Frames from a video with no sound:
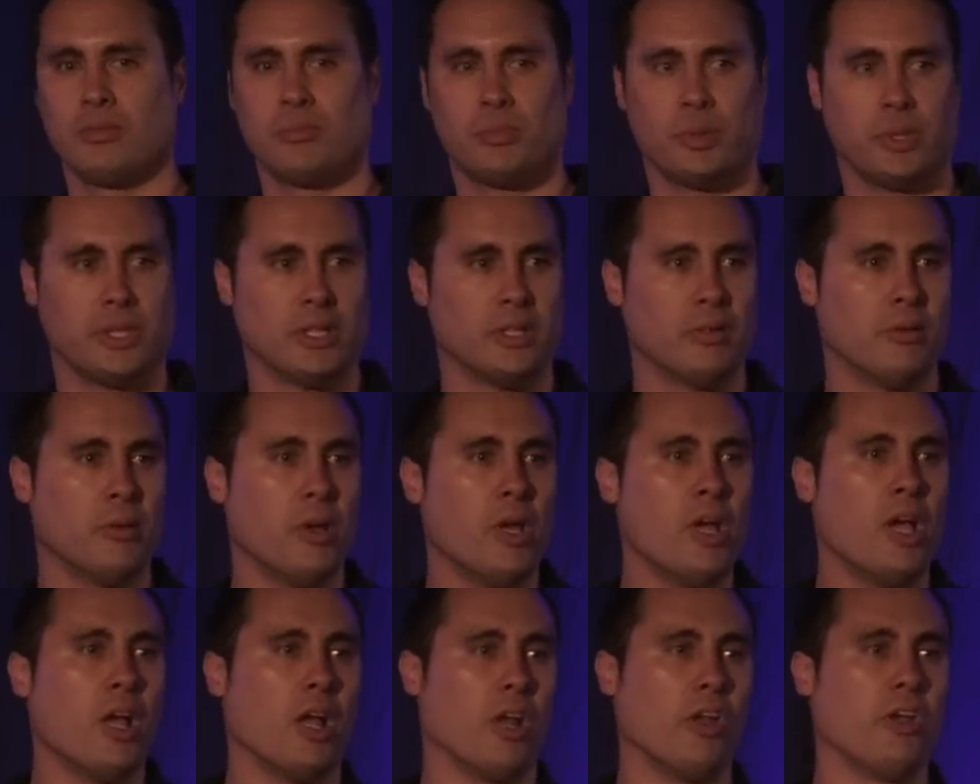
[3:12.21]
putting a
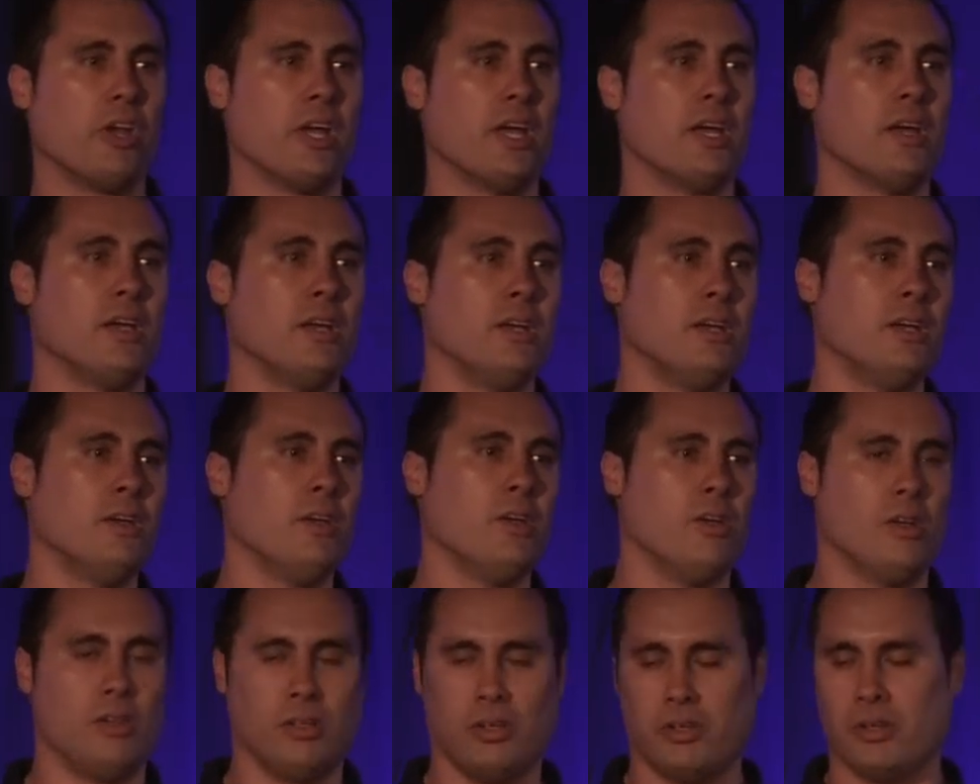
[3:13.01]
lot
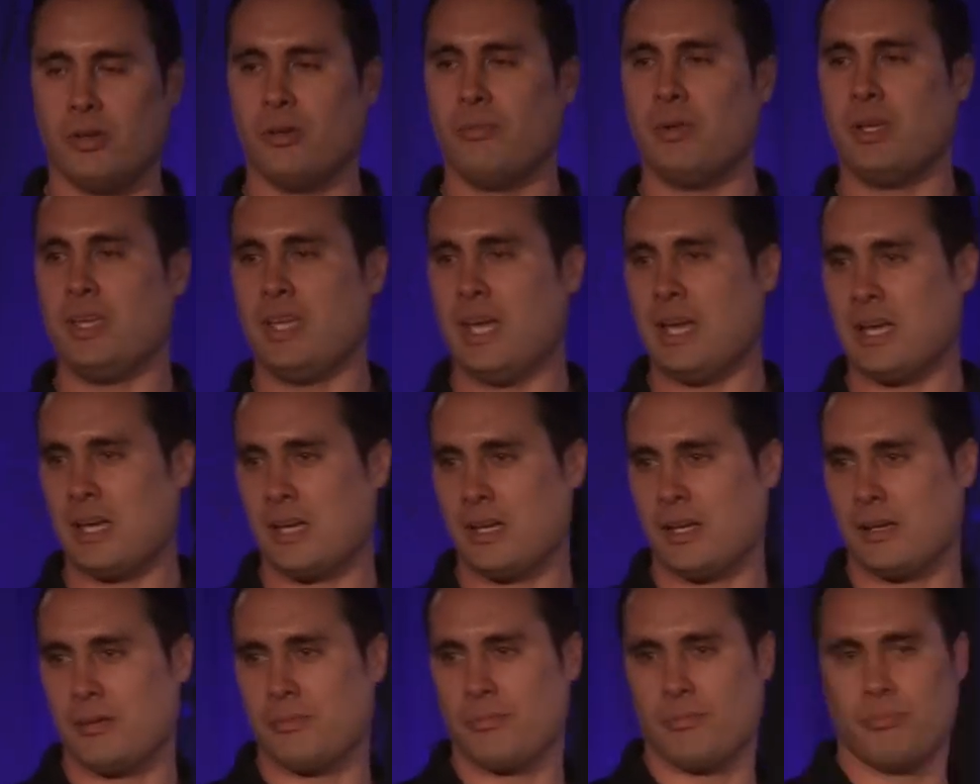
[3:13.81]

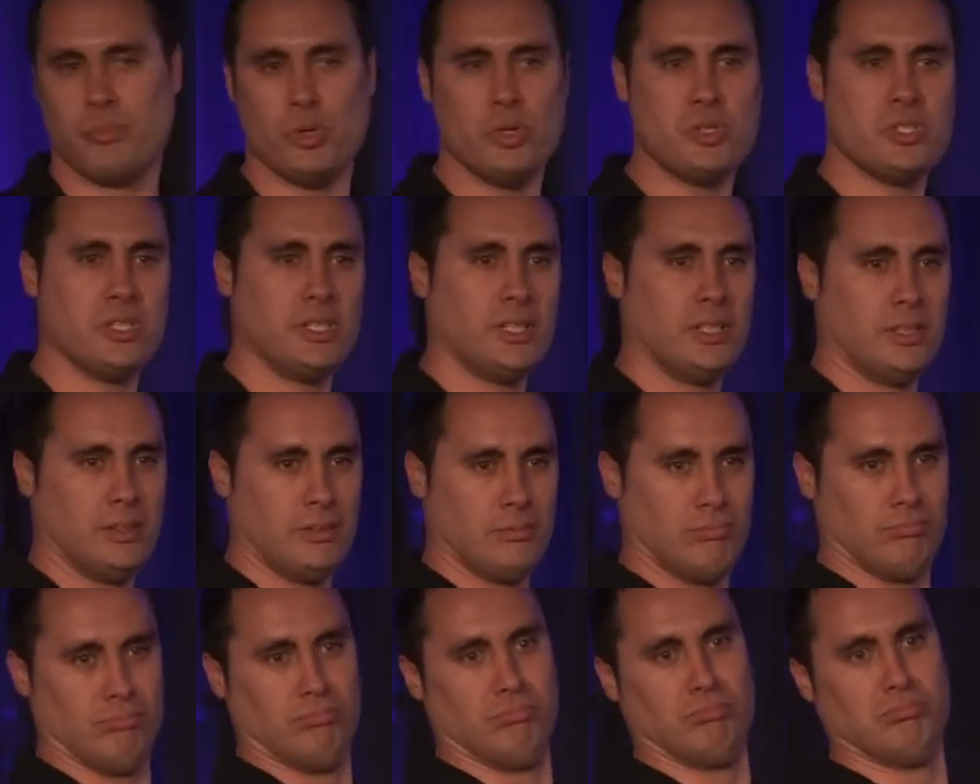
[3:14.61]
of
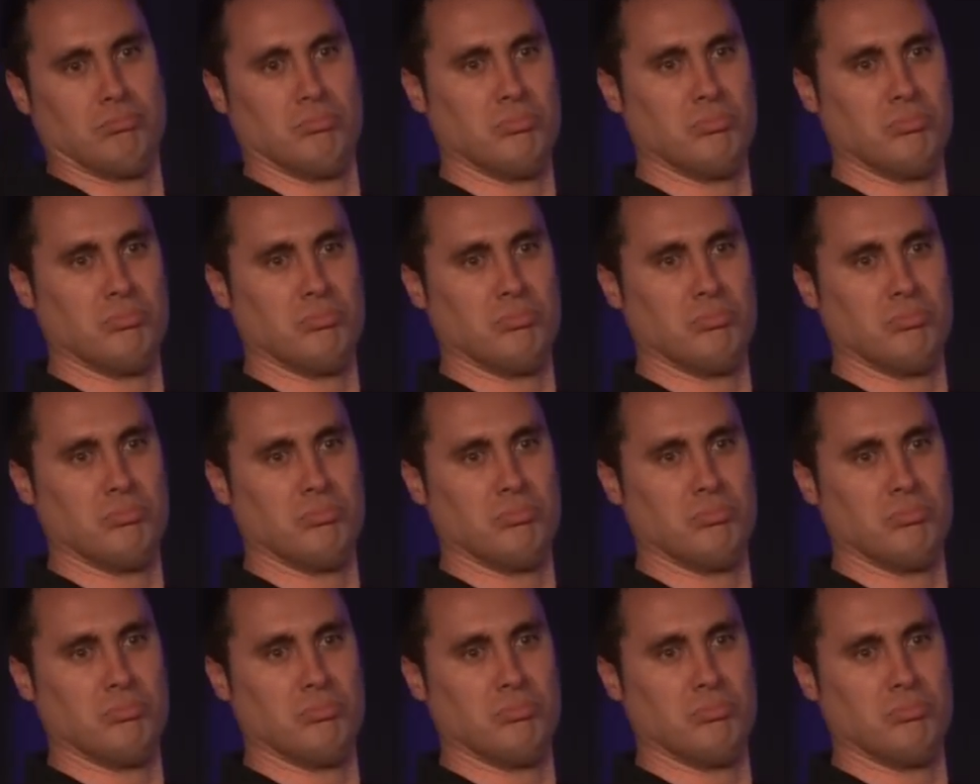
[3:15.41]
burgeoning